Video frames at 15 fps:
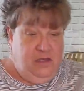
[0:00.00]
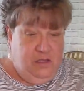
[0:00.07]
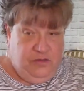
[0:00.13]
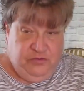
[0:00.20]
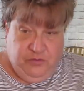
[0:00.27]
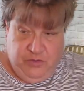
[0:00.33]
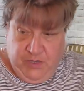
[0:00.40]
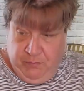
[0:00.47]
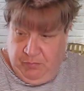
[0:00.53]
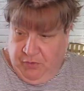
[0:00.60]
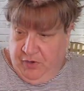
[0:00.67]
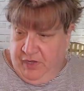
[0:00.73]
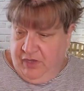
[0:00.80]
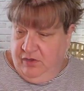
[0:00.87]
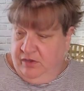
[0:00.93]
So did
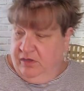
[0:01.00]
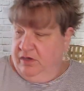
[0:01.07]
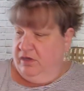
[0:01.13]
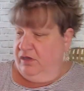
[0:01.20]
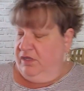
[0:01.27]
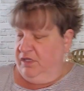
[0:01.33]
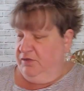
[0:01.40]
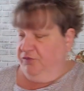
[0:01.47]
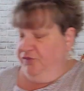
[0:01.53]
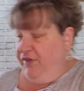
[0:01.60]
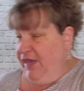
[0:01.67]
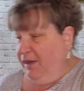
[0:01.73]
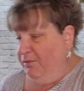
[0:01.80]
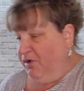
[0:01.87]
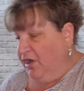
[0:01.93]
pretty good on the
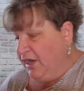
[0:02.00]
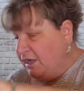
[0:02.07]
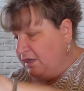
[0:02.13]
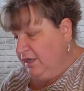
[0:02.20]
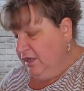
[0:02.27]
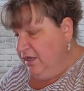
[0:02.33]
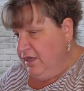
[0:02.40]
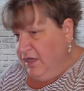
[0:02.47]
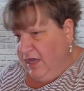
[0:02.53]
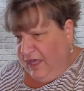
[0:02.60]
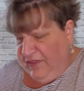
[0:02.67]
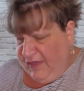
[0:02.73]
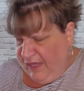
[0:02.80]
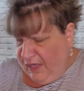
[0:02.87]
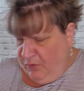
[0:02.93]
fabric. I
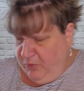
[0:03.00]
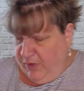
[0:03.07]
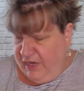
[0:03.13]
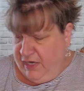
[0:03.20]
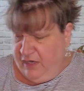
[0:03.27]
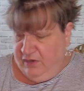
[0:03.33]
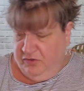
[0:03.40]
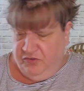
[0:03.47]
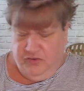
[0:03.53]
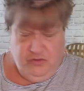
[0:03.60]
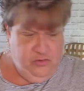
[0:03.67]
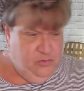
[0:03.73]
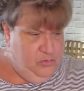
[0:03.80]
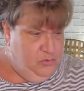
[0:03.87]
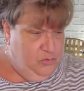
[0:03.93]
think I went
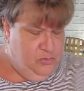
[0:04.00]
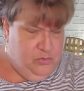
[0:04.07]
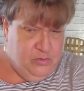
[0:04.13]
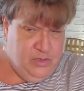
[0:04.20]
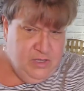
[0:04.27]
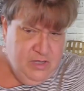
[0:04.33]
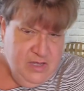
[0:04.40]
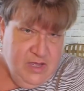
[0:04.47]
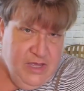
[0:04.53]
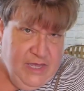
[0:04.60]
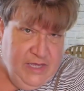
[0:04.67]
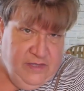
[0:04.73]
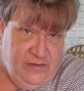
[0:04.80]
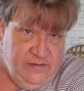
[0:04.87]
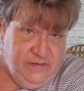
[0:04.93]
into
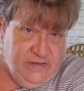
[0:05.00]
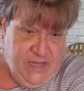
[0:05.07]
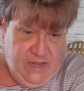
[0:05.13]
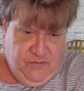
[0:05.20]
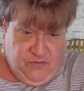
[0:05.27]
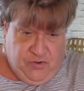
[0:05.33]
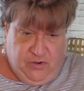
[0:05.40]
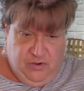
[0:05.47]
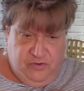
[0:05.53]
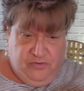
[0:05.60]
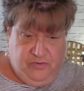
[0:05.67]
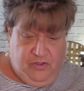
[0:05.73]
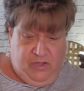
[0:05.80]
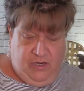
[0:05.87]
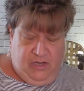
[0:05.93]
a
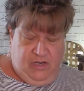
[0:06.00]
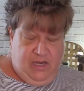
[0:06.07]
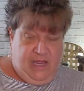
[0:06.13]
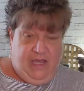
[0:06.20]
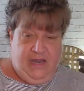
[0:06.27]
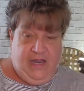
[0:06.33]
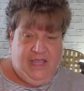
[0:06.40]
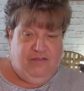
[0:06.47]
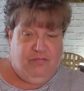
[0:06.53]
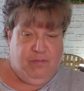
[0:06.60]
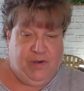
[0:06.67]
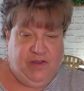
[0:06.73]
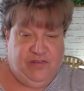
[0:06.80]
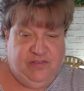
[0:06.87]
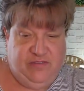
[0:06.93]
Savers on a not half
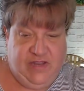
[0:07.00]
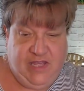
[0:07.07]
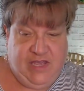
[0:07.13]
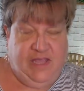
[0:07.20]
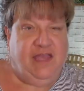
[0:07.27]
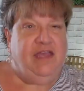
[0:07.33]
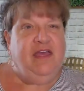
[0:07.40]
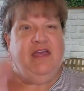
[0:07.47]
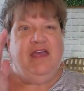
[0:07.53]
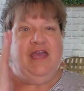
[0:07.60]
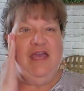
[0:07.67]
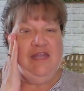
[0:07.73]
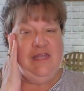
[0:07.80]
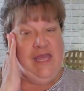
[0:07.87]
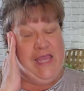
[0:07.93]
price day,
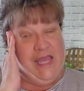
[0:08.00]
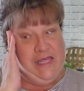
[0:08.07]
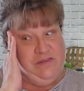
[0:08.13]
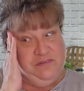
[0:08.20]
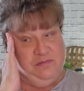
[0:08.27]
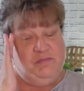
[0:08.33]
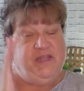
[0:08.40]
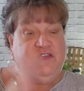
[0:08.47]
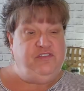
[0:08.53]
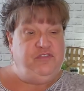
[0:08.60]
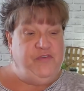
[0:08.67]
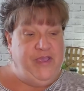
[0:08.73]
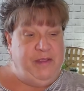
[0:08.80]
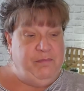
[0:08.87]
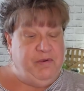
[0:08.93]
and they had some nice
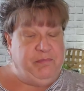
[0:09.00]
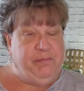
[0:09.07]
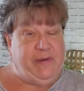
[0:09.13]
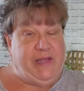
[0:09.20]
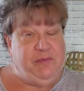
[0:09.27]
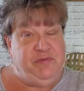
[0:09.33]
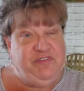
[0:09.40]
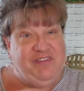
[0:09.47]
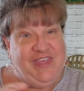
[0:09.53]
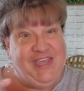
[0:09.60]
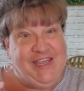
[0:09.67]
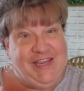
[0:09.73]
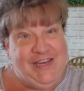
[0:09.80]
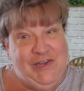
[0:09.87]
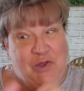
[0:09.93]
fabric, but I was
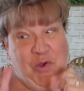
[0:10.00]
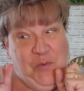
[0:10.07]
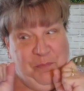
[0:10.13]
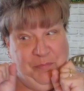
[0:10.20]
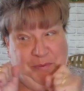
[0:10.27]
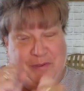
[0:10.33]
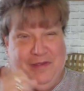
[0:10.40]
like, nope.